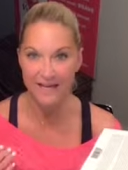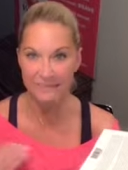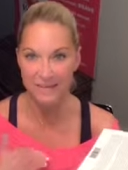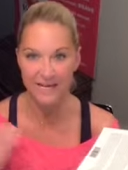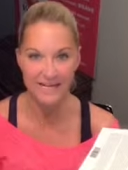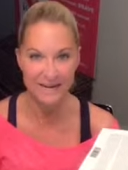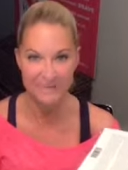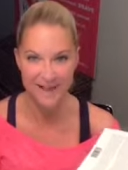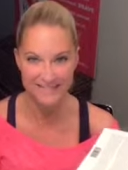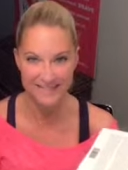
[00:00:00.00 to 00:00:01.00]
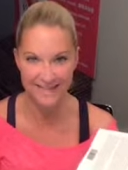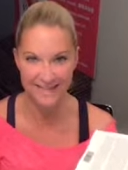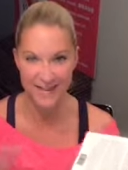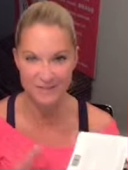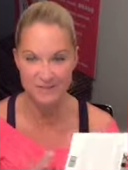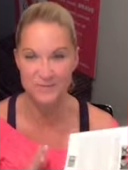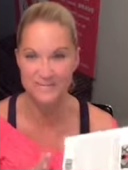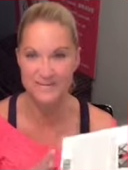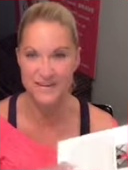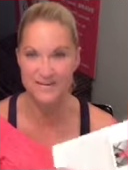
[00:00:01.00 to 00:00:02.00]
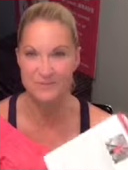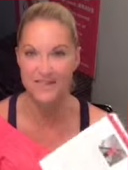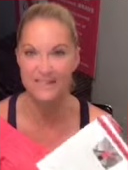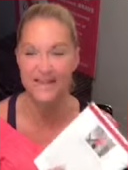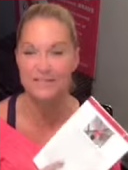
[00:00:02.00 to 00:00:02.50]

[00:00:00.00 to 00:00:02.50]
I'm kind of getting back to that now, so I'm excited about that.